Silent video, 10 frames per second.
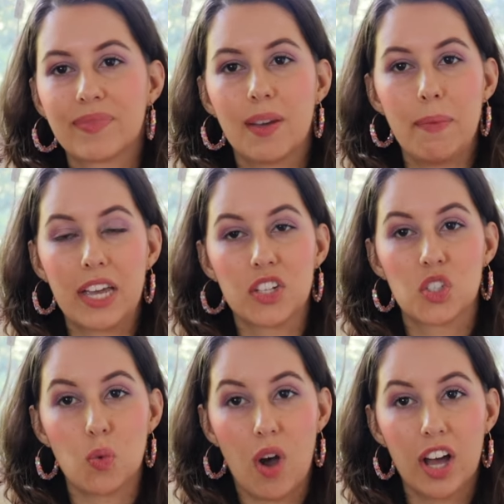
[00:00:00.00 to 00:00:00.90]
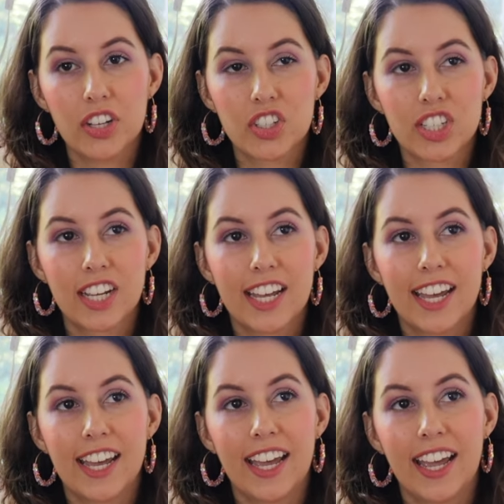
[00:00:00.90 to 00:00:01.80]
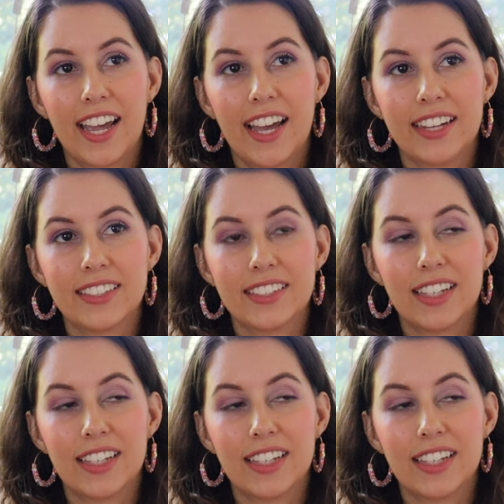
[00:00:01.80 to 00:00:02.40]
make a swatch and